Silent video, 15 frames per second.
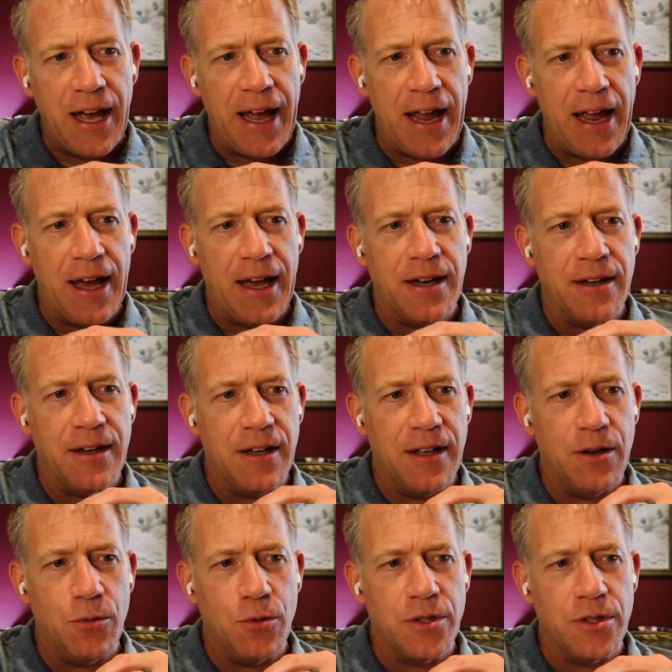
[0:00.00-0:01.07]
and
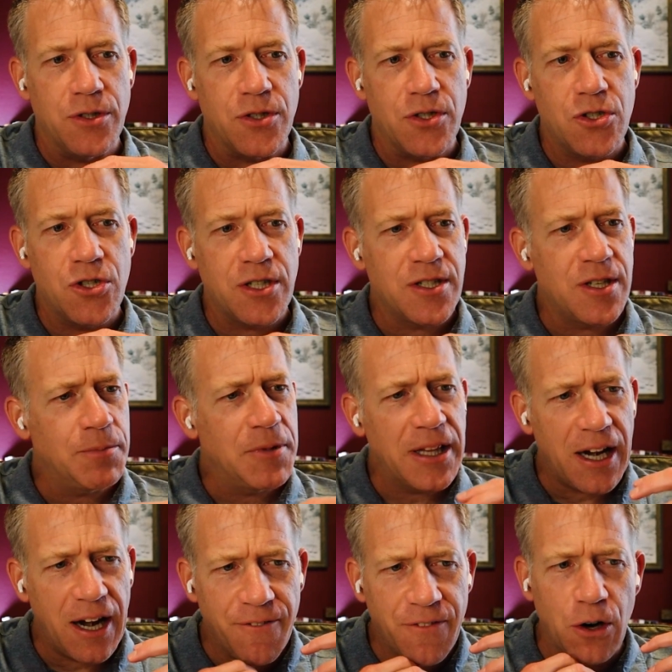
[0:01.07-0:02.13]
it was just something
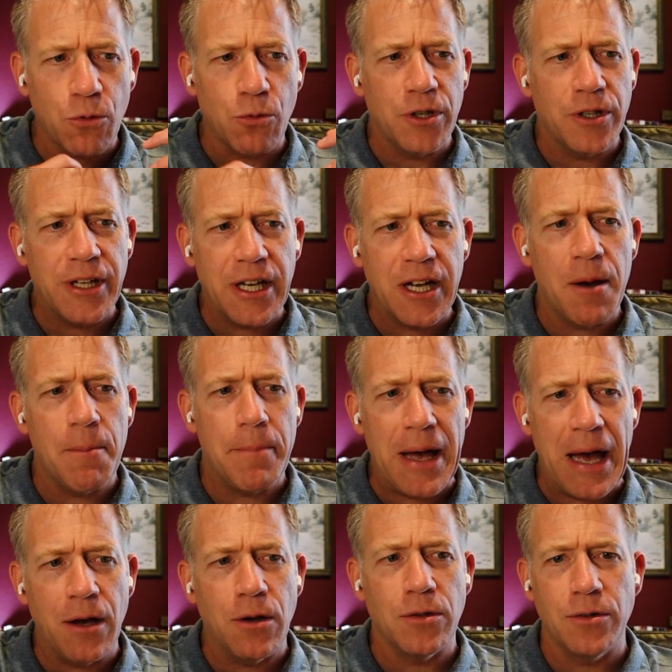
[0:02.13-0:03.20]
that I felt really
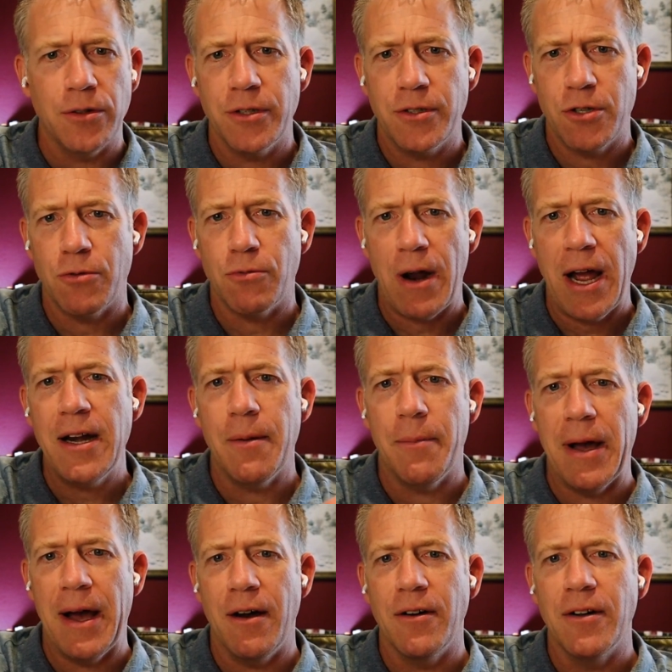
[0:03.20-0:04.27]
compelled to write
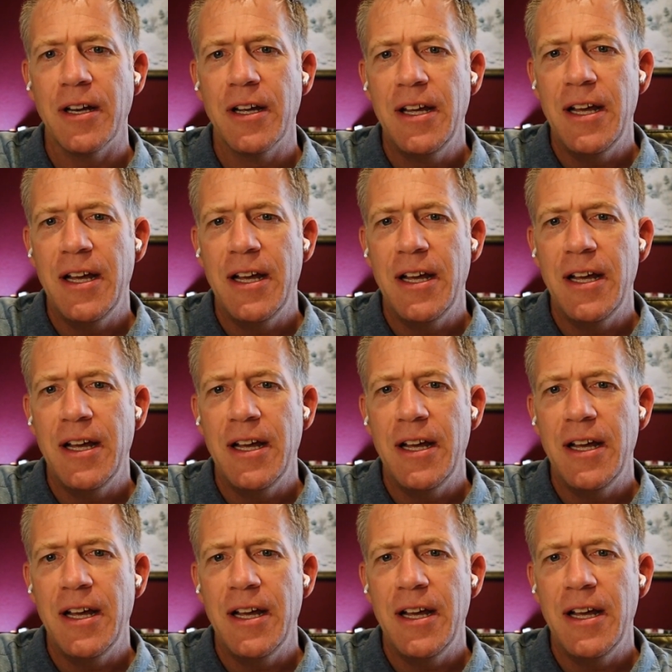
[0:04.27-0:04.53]
about.